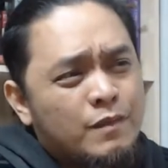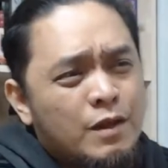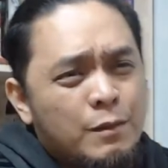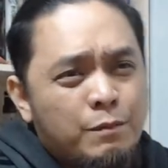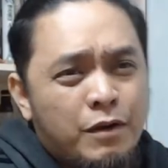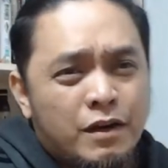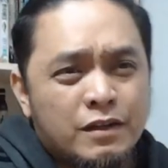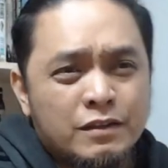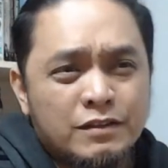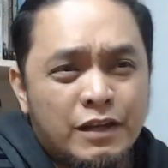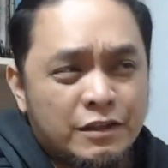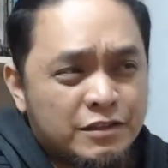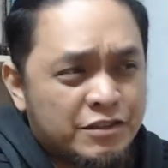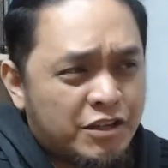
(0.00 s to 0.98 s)
Mm. Parang
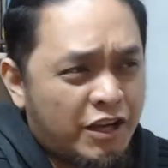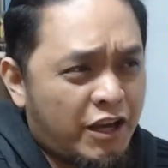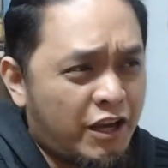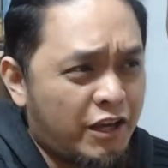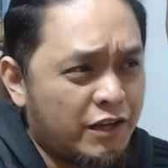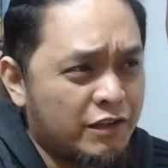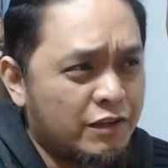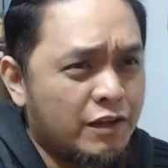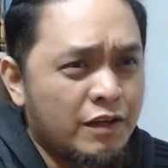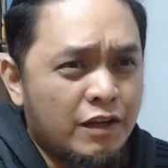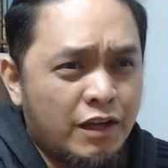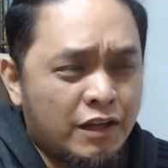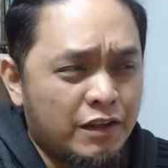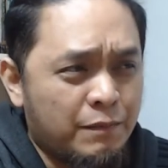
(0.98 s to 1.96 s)
they're chained
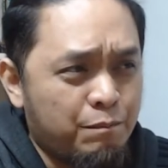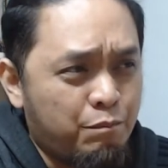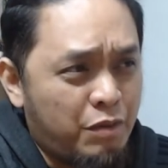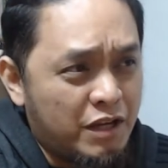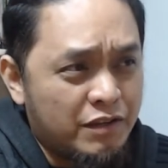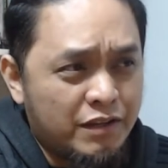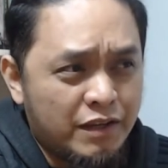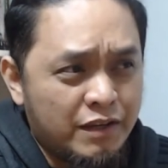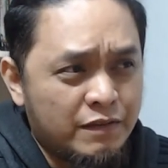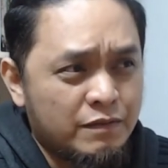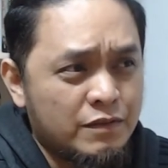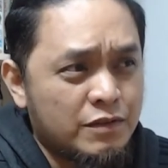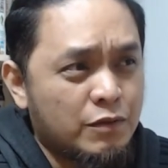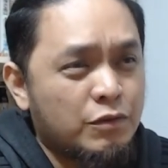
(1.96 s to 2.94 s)
and then
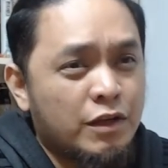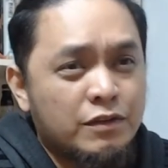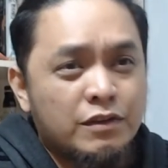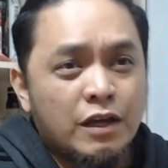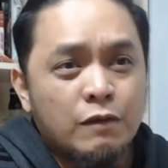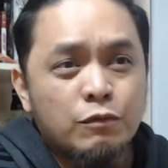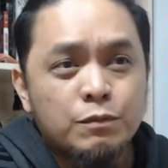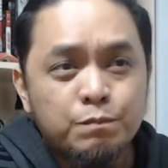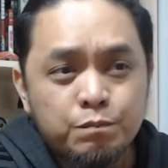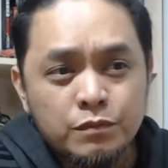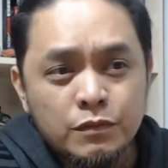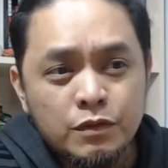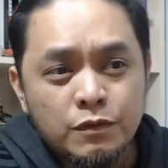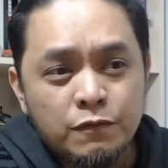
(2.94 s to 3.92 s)
beaten so that they would
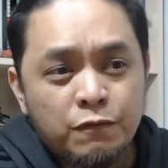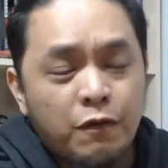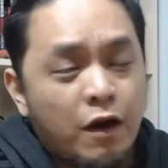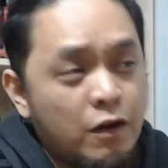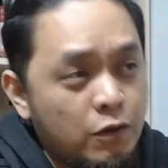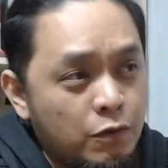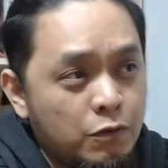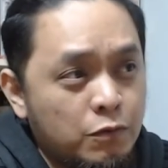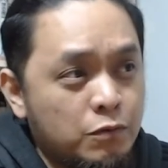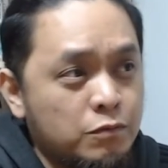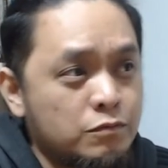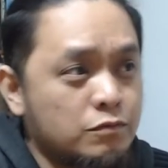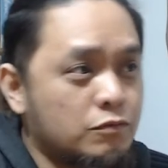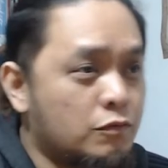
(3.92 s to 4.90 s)
follow
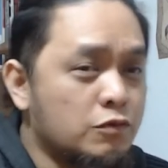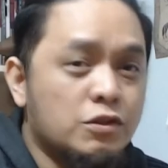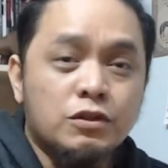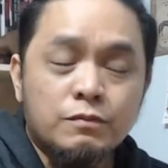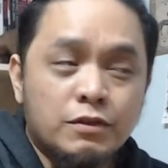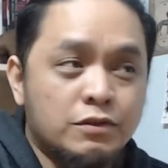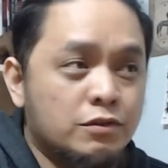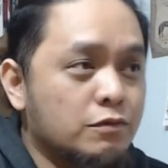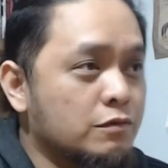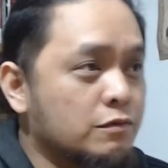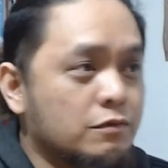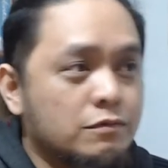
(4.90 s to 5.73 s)
kung sino man yung